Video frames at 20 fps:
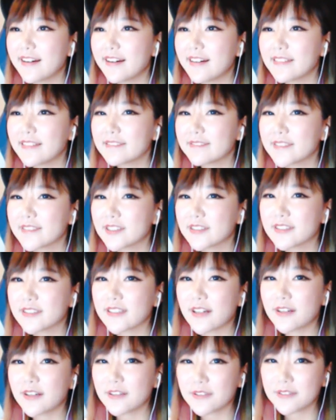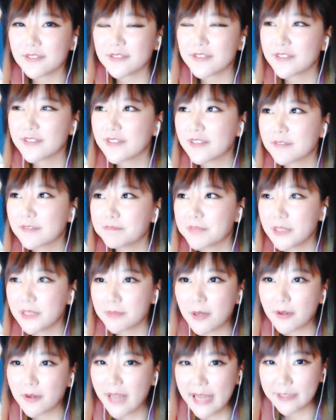So people
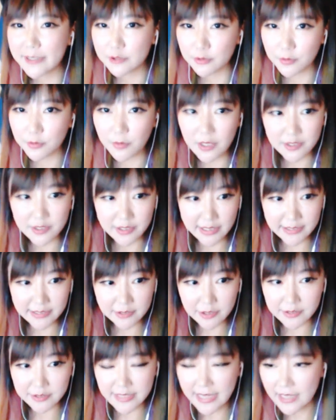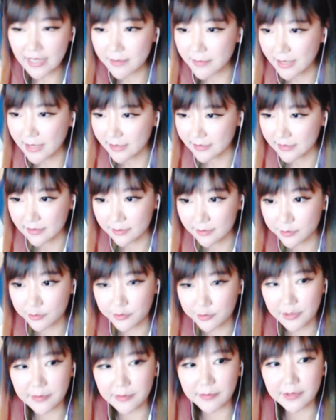like to watch entertainment
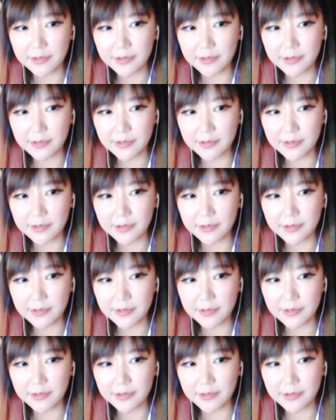streamers,